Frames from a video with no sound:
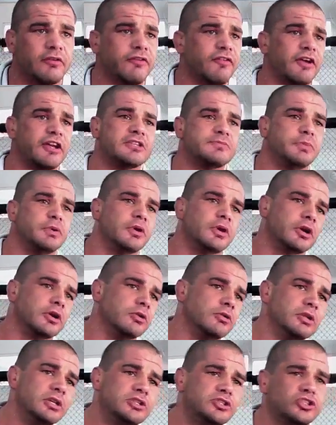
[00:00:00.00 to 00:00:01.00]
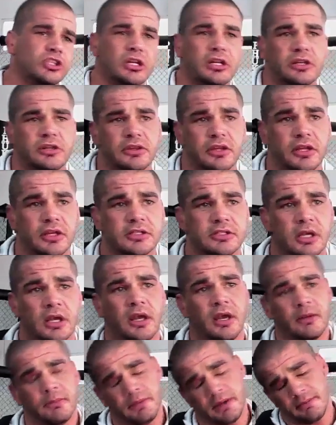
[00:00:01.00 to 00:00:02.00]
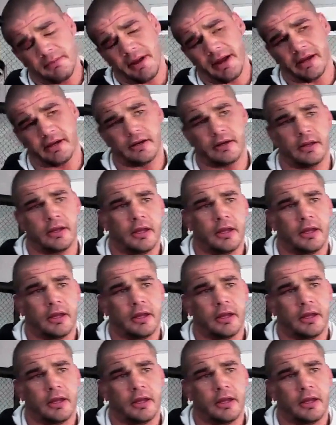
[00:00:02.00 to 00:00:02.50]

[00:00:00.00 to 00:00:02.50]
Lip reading: Facebook and all these silly things. Be a man.